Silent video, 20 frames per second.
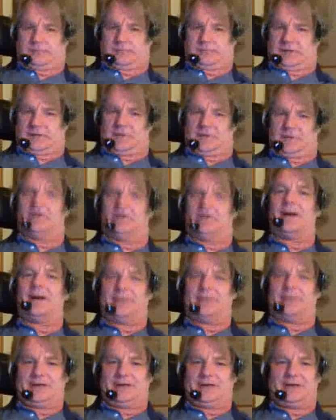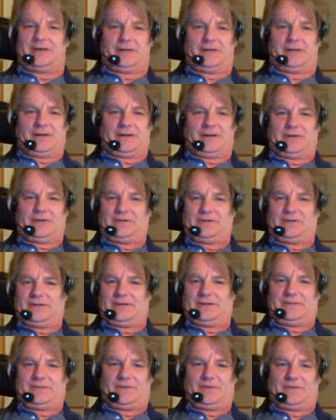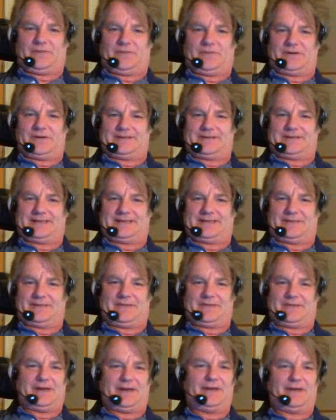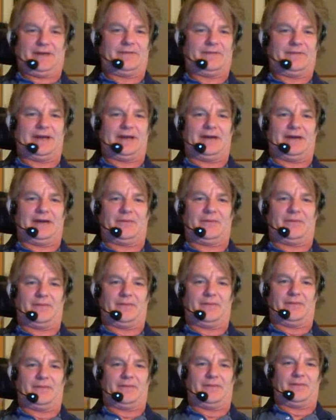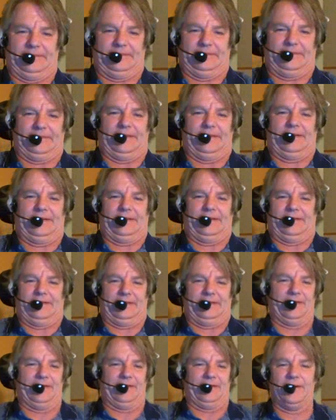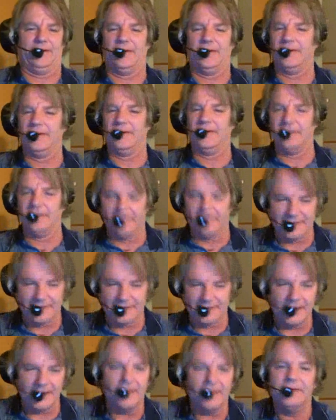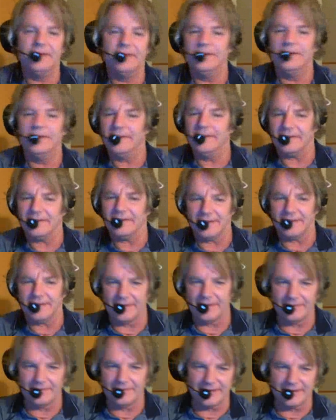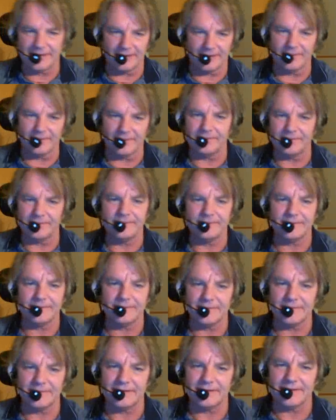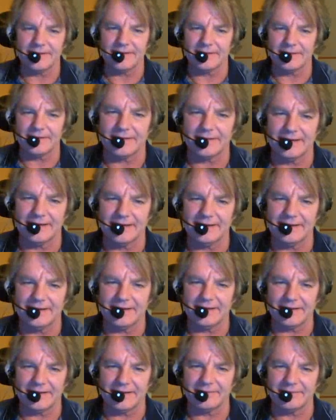Well, I'm good. Hold on, I'm going to pause out my video. Okay. There we go. Alrighty then.